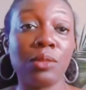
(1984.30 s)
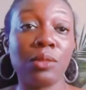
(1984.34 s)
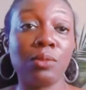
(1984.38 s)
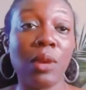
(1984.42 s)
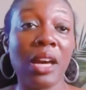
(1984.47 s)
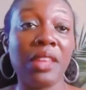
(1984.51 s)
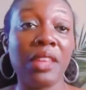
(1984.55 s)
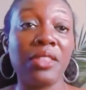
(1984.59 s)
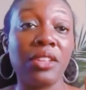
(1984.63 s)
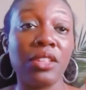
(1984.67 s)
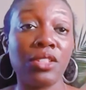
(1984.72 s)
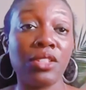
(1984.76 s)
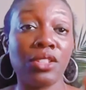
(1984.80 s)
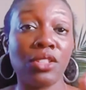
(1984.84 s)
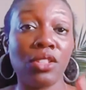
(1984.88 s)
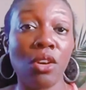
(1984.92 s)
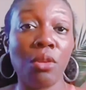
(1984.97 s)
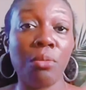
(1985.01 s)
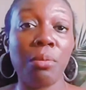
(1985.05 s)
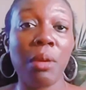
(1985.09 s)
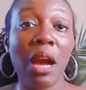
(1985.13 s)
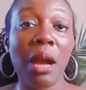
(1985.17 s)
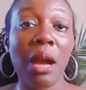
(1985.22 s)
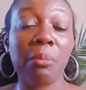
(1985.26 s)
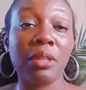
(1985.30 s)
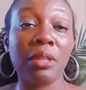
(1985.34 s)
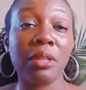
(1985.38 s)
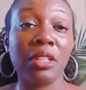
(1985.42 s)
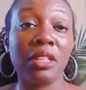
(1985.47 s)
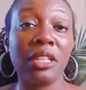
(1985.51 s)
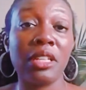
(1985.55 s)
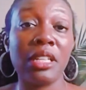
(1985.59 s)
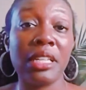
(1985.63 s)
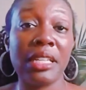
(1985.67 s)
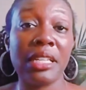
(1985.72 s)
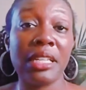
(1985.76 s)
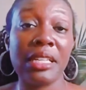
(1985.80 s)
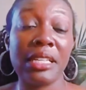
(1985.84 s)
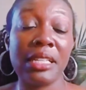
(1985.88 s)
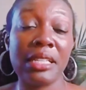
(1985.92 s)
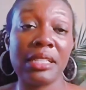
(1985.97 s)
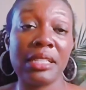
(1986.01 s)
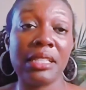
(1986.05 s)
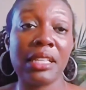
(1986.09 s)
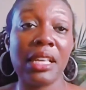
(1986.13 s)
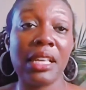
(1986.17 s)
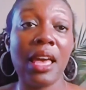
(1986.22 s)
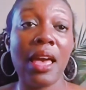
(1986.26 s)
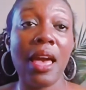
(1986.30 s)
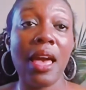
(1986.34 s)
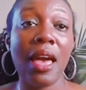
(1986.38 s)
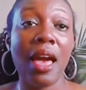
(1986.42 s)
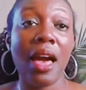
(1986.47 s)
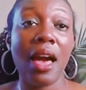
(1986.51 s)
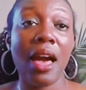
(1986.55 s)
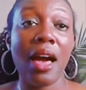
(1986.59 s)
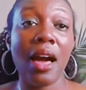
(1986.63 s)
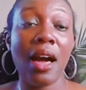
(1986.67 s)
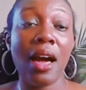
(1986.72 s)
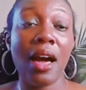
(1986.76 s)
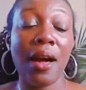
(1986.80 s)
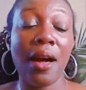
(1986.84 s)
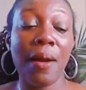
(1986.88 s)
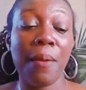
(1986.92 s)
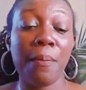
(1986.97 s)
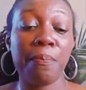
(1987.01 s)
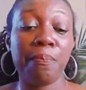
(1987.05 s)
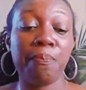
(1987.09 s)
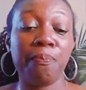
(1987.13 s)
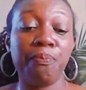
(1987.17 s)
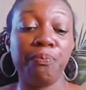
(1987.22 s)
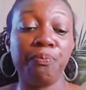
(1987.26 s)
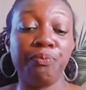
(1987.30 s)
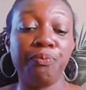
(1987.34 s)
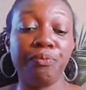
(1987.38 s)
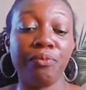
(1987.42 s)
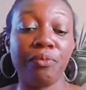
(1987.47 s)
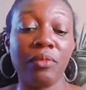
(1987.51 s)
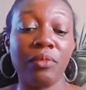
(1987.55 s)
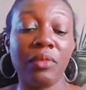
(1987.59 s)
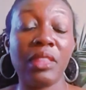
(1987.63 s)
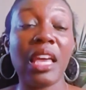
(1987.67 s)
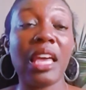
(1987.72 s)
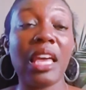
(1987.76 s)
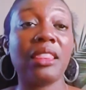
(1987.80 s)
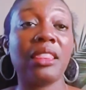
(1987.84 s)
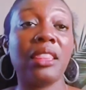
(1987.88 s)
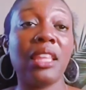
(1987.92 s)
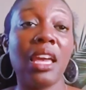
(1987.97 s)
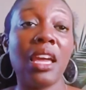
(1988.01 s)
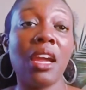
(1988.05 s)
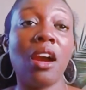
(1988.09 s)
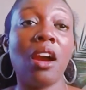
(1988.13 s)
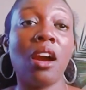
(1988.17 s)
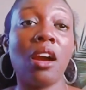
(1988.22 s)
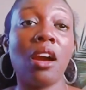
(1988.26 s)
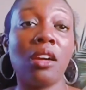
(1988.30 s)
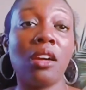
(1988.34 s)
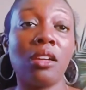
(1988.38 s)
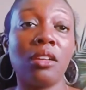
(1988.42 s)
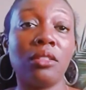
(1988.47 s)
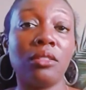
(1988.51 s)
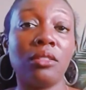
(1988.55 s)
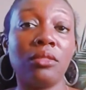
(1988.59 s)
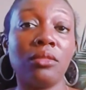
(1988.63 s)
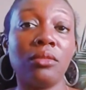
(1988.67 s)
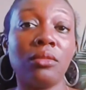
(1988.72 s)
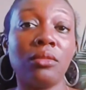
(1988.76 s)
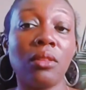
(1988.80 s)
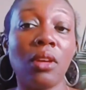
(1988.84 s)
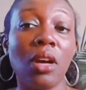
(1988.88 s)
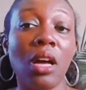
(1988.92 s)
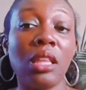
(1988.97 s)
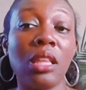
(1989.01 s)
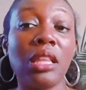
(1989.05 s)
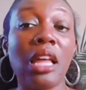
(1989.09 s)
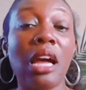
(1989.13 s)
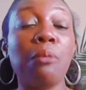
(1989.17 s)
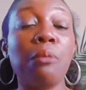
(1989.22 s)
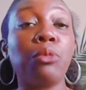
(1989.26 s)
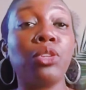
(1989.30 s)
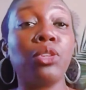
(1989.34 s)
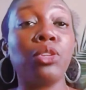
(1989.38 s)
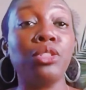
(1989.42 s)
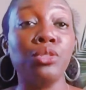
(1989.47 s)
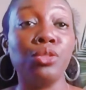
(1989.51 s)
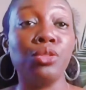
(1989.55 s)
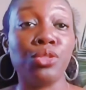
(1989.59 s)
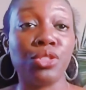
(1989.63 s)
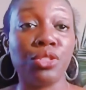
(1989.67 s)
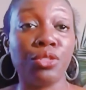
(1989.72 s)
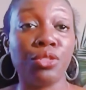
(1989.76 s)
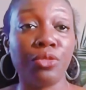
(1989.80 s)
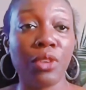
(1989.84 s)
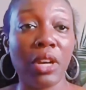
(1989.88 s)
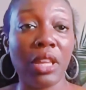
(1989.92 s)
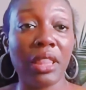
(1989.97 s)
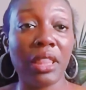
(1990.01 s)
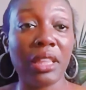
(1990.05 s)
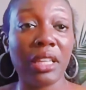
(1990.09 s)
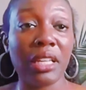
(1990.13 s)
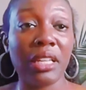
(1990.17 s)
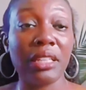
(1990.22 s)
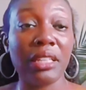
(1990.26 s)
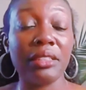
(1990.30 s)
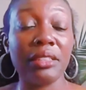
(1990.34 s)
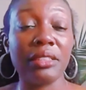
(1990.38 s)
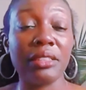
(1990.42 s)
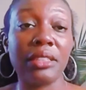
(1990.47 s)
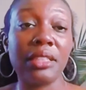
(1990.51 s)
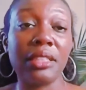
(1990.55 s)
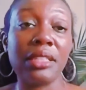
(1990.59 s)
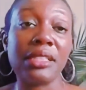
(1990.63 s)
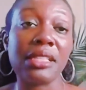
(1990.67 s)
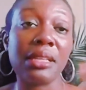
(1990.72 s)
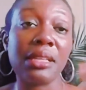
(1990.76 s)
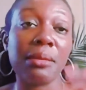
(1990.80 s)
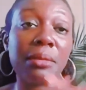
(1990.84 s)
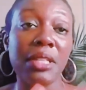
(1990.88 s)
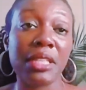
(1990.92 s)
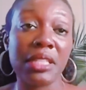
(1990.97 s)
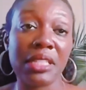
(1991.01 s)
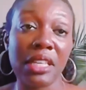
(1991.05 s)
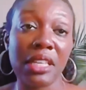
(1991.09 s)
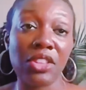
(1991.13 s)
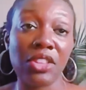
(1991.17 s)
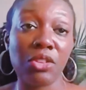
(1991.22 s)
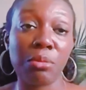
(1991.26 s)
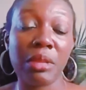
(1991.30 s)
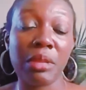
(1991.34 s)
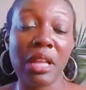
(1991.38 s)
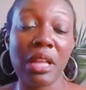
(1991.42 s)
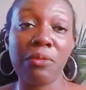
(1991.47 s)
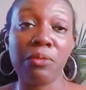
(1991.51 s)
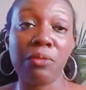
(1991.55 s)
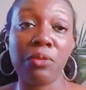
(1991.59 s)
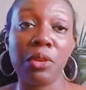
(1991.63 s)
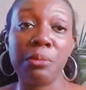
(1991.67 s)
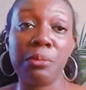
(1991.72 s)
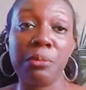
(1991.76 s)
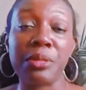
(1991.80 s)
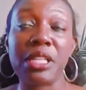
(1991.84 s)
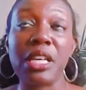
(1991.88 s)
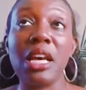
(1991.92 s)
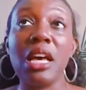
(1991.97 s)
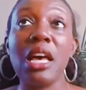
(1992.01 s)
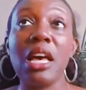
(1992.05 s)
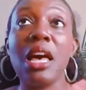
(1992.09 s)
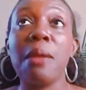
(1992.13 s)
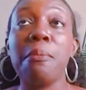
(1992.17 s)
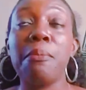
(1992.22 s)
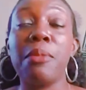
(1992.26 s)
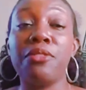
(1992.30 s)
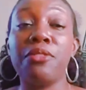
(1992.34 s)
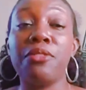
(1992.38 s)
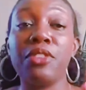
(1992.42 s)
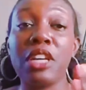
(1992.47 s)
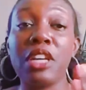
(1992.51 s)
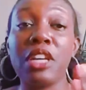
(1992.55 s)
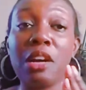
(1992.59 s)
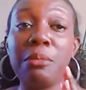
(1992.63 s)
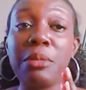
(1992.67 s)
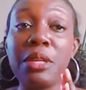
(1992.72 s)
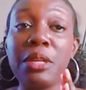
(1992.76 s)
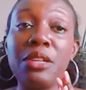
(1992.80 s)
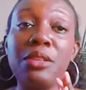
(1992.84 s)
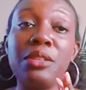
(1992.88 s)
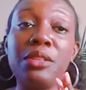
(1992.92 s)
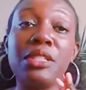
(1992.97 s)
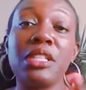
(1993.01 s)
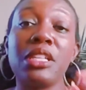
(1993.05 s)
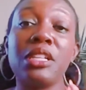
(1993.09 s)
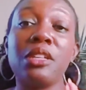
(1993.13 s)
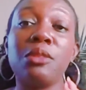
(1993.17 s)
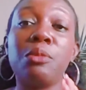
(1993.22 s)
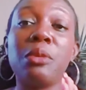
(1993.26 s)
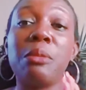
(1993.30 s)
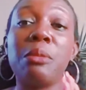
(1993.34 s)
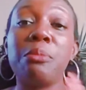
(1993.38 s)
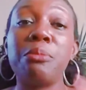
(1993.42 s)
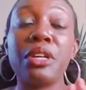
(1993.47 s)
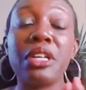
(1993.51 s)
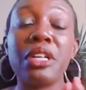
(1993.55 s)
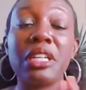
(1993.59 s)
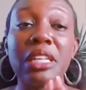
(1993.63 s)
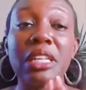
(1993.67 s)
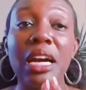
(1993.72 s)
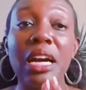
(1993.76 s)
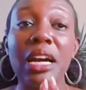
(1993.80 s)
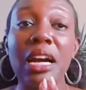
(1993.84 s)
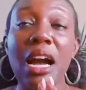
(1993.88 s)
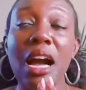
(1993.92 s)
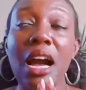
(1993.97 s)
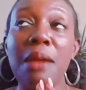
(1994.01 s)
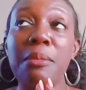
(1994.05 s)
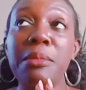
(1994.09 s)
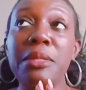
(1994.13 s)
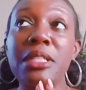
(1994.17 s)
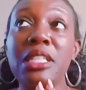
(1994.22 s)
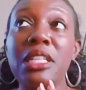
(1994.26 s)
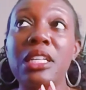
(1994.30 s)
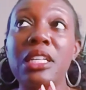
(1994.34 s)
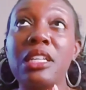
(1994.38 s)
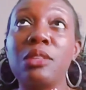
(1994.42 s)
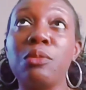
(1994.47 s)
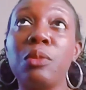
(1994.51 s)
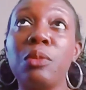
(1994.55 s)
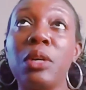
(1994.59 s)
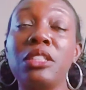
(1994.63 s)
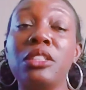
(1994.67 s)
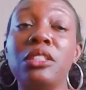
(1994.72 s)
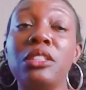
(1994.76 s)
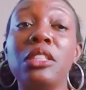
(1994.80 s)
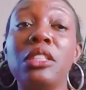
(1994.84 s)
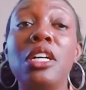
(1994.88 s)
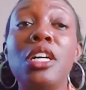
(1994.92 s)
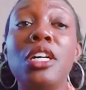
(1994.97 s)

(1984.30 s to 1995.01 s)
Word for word: why they're so popular is um, that they are a lot more user friendly than some of these other platforms. But VRBO is a good one, booking.com is a good one.